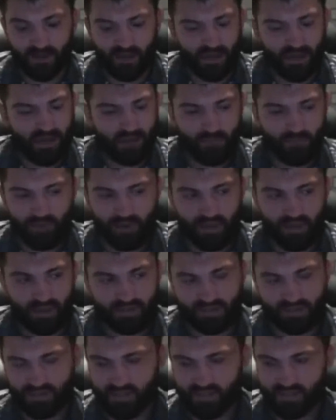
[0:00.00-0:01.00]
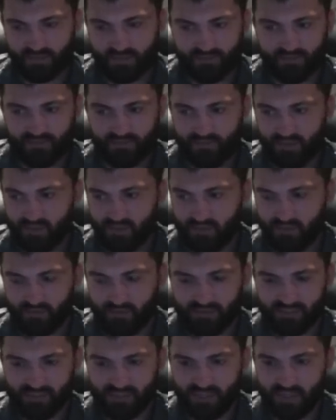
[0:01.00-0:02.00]
I by accident went
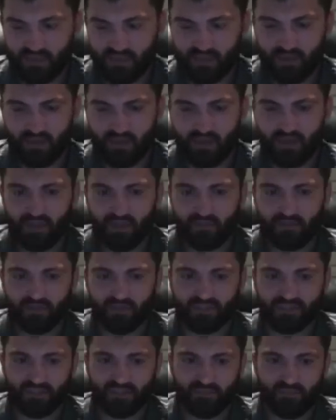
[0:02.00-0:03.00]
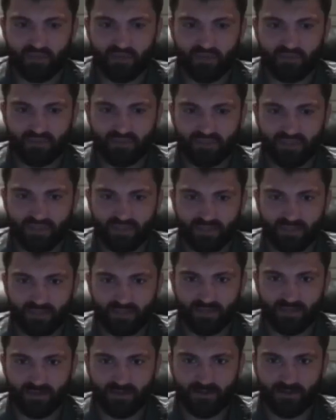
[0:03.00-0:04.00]
over there and I ordered some ribs and
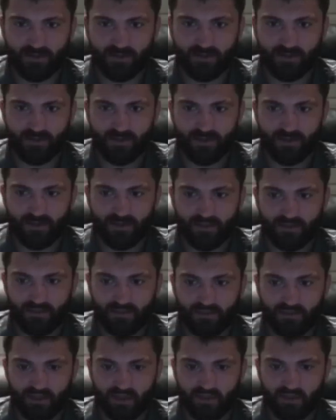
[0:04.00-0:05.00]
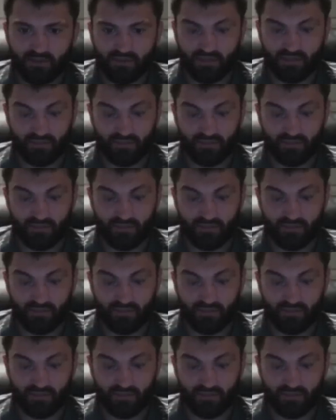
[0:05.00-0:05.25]
tacos. It